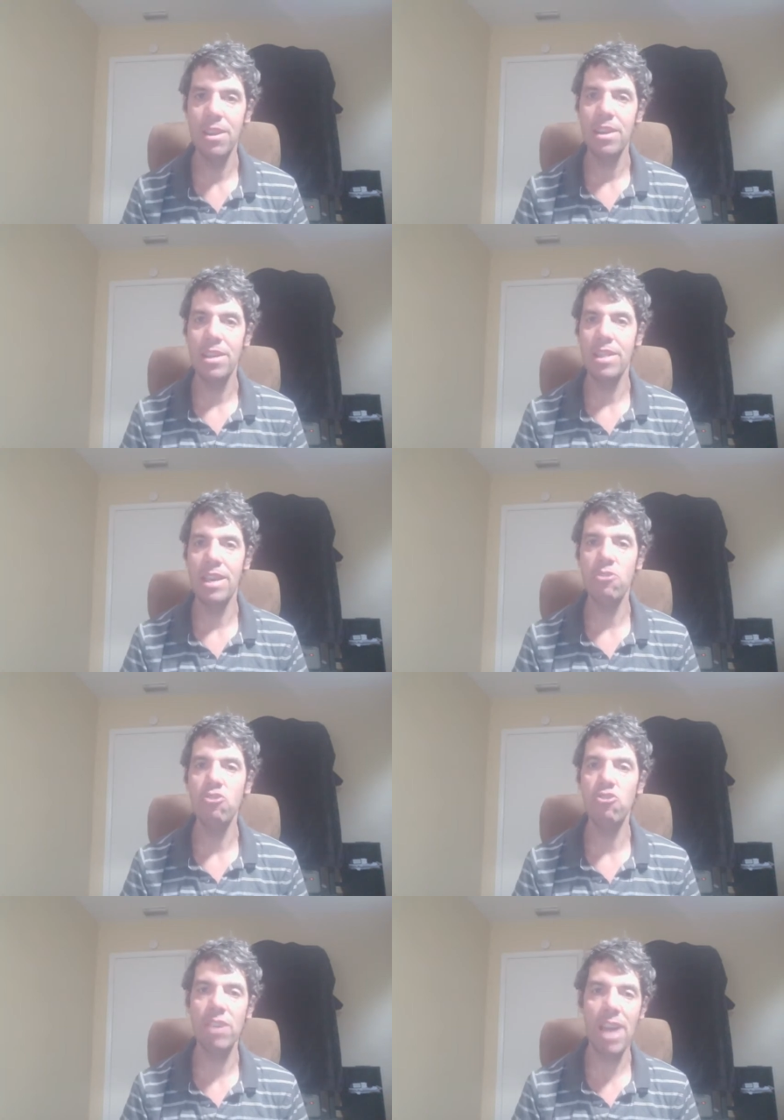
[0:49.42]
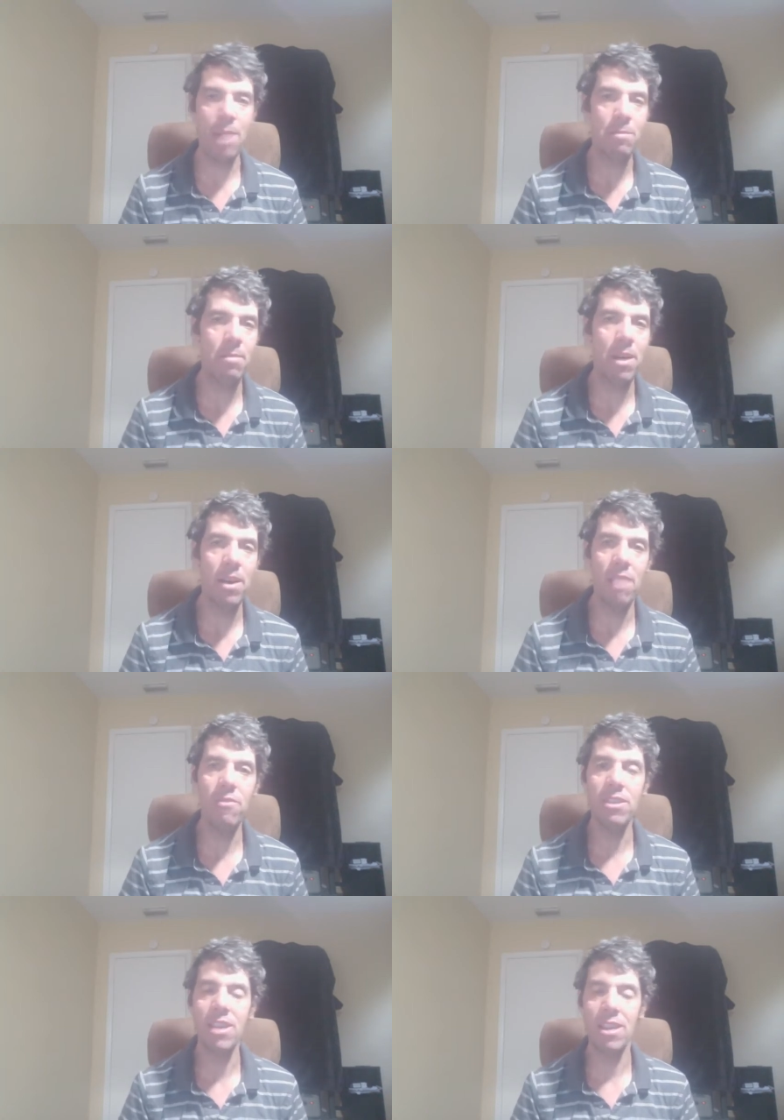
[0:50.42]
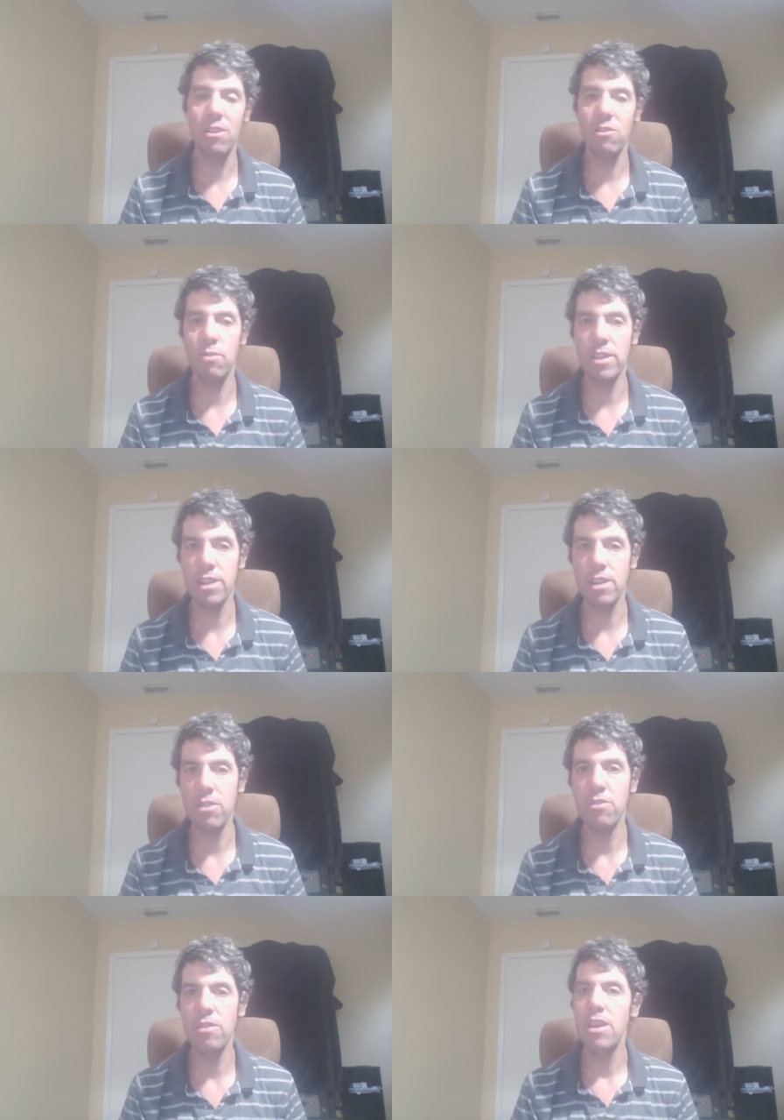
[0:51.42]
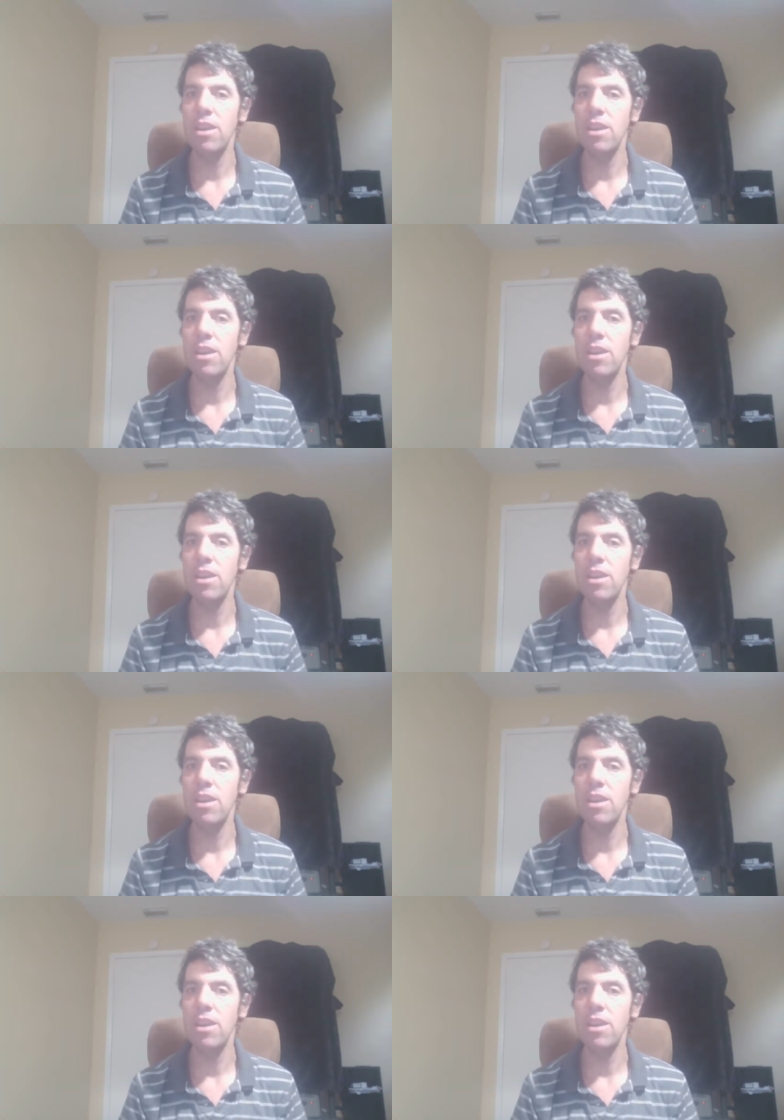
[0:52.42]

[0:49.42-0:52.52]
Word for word: They usually happen about every 10 to 20 years.